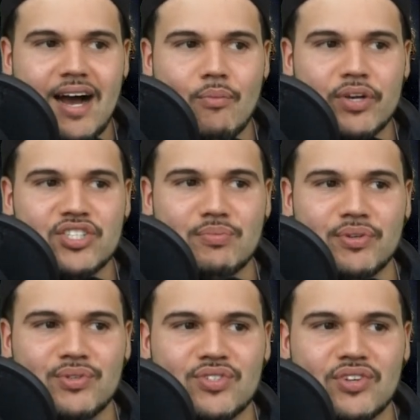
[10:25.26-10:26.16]
Which the
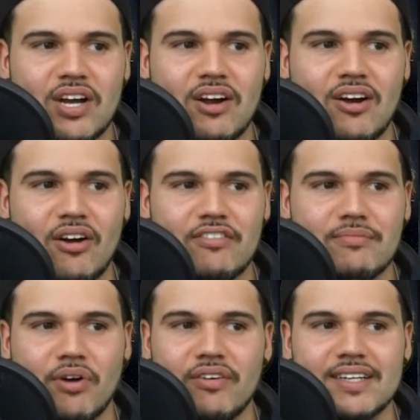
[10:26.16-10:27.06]
producer,
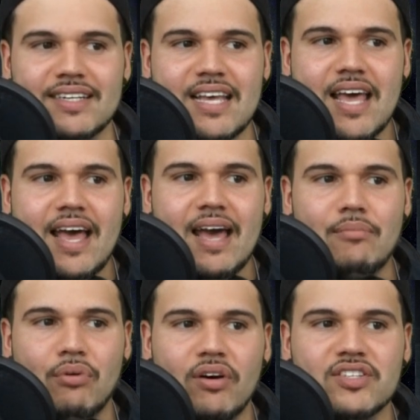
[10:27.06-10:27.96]
R.F. Martin,
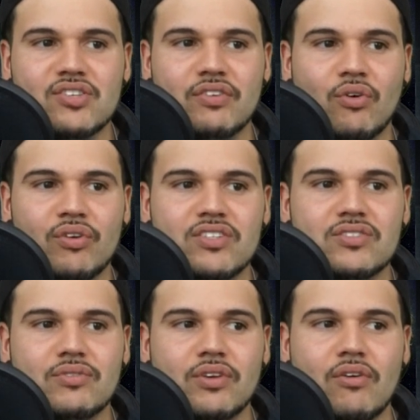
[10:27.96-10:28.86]
had brought into the recording
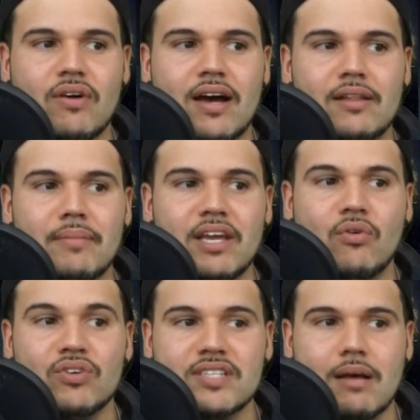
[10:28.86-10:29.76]
studio on the Main
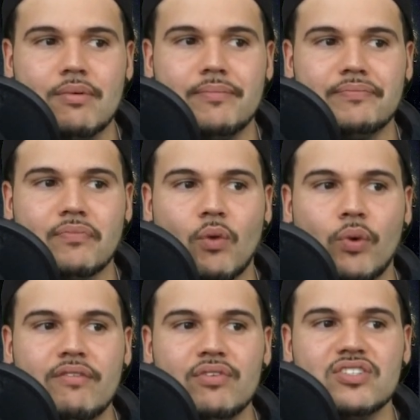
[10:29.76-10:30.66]
Course album.
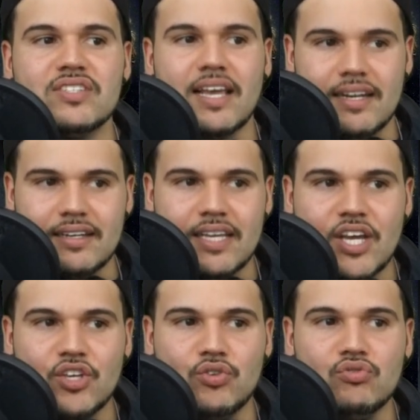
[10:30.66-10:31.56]
Weaver stated,
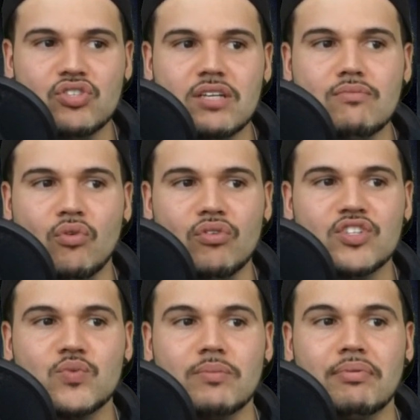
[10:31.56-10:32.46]
usually
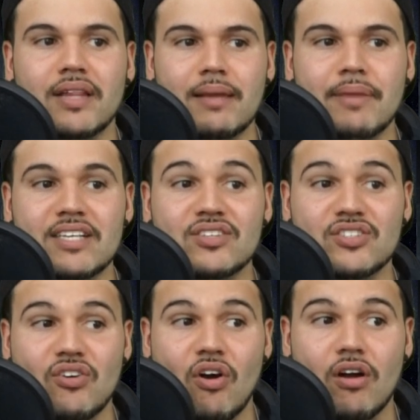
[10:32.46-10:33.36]
Morris would play bass
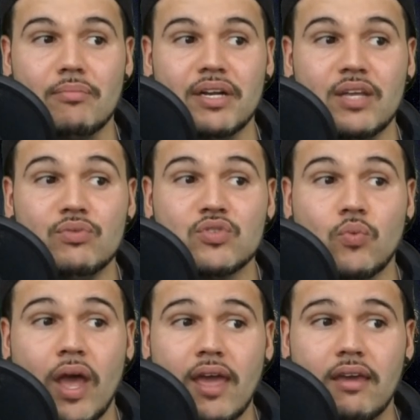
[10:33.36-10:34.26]
guitar, but he was
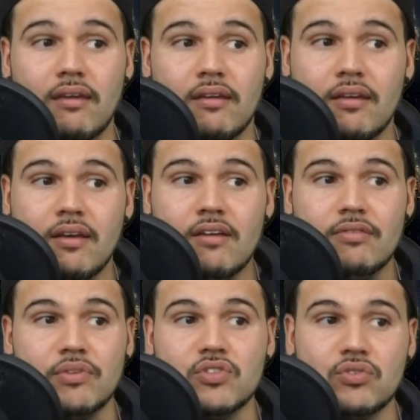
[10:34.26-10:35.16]
away
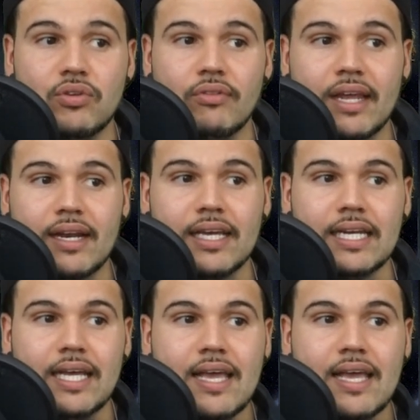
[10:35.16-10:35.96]
from the studio that night.